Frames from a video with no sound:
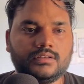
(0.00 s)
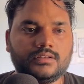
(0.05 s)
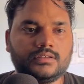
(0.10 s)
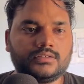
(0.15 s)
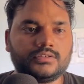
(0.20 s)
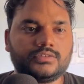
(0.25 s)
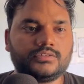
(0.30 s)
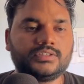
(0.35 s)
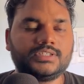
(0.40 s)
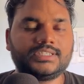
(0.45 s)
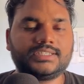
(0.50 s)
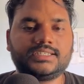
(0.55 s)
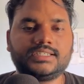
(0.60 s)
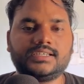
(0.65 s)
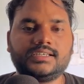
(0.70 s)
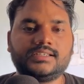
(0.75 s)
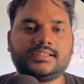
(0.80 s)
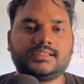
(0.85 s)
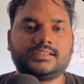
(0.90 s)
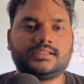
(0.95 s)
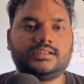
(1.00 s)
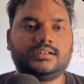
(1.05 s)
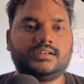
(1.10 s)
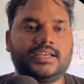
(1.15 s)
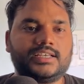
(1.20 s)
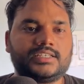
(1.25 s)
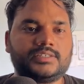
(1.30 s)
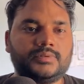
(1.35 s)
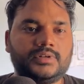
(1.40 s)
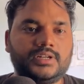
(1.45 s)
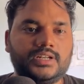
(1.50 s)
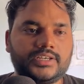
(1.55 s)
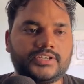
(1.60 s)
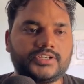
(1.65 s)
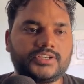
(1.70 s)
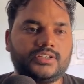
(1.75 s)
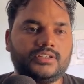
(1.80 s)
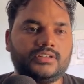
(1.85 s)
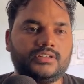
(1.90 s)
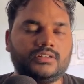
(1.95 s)
So this is
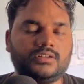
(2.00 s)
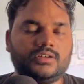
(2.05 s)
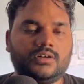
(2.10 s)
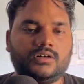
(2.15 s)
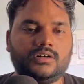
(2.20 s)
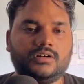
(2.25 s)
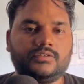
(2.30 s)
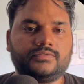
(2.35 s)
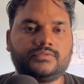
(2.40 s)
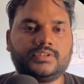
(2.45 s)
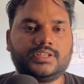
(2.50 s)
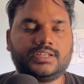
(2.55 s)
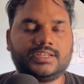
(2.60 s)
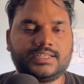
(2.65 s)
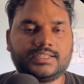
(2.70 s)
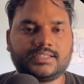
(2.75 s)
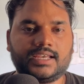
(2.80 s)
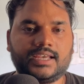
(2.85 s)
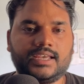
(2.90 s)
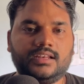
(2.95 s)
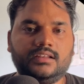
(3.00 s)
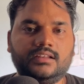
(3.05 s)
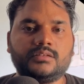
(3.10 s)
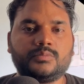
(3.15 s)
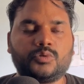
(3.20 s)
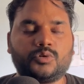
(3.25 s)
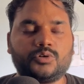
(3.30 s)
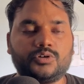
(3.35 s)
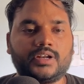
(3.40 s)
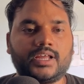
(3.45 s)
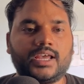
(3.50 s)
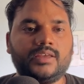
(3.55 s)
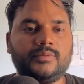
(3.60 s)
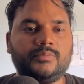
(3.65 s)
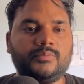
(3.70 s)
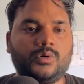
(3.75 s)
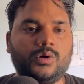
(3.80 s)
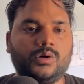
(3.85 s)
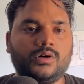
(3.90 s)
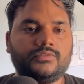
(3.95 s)
explanation of the design
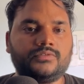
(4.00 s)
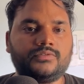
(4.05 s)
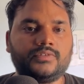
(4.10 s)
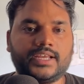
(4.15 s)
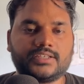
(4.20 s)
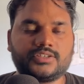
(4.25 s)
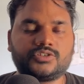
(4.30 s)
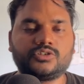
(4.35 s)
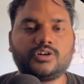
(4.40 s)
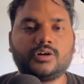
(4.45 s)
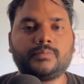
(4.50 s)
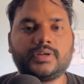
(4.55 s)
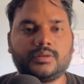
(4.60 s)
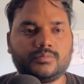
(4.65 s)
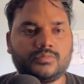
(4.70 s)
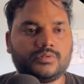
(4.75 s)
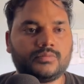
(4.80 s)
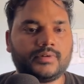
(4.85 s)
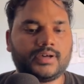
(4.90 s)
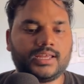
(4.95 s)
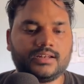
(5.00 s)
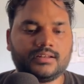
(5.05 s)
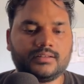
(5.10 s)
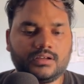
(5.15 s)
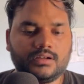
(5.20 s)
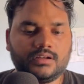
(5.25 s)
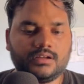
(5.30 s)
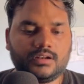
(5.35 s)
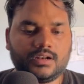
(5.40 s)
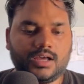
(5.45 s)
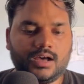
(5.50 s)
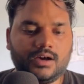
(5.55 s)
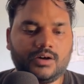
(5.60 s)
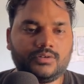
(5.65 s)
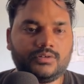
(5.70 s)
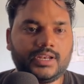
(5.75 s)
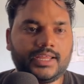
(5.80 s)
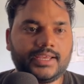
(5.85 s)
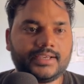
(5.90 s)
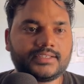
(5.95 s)
prototype of desktop and mobile.
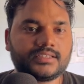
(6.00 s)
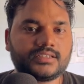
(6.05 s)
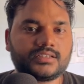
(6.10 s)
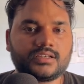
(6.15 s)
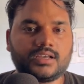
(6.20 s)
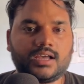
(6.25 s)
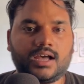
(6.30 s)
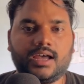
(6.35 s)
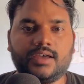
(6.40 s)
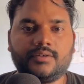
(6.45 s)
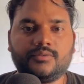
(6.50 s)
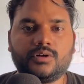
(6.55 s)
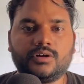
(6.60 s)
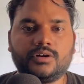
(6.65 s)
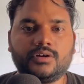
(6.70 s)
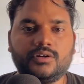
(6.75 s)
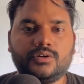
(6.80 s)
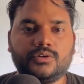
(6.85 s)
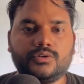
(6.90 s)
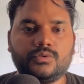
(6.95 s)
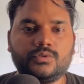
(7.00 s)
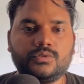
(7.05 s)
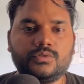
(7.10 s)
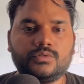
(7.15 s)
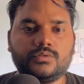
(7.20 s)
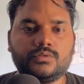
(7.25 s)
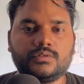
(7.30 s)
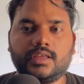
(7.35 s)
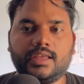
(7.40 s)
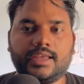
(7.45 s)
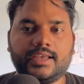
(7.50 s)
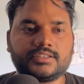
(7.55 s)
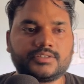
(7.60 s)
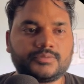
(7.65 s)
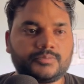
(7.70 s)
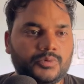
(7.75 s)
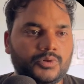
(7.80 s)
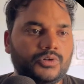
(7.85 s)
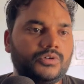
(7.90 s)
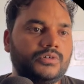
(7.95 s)
Now next I want to
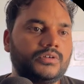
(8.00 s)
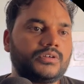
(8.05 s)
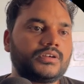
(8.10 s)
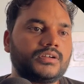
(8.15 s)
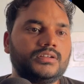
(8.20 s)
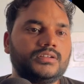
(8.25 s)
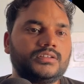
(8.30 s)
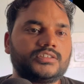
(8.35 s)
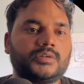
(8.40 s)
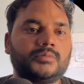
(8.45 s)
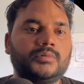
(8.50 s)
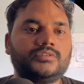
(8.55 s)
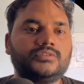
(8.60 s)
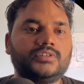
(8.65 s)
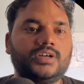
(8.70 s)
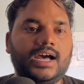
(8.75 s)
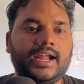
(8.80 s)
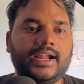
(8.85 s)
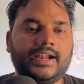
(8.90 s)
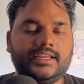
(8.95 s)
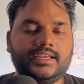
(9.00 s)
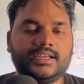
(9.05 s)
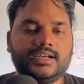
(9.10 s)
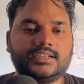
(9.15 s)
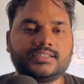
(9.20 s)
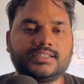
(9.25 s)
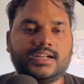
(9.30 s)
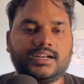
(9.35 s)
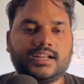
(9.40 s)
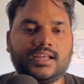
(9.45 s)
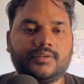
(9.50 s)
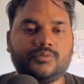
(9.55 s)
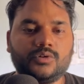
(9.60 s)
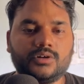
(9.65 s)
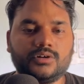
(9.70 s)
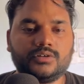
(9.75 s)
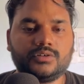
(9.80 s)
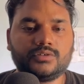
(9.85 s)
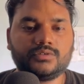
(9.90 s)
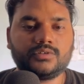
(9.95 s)
explore some of the ideas that I
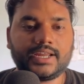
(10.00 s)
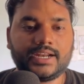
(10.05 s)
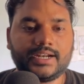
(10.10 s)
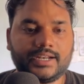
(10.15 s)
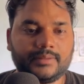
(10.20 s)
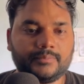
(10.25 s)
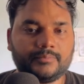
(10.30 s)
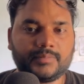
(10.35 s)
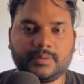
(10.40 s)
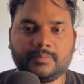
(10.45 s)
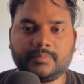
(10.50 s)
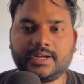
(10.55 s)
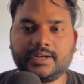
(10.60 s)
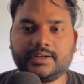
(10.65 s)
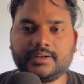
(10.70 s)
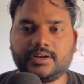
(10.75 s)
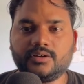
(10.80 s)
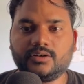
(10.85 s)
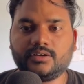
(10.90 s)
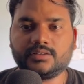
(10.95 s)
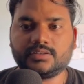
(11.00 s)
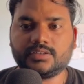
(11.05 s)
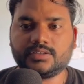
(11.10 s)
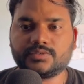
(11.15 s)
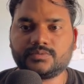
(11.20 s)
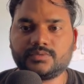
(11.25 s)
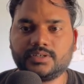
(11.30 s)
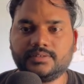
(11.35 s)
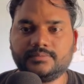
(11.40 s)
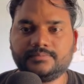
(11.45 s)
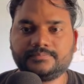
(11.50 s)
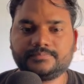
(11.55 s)
want to get implemented on this one.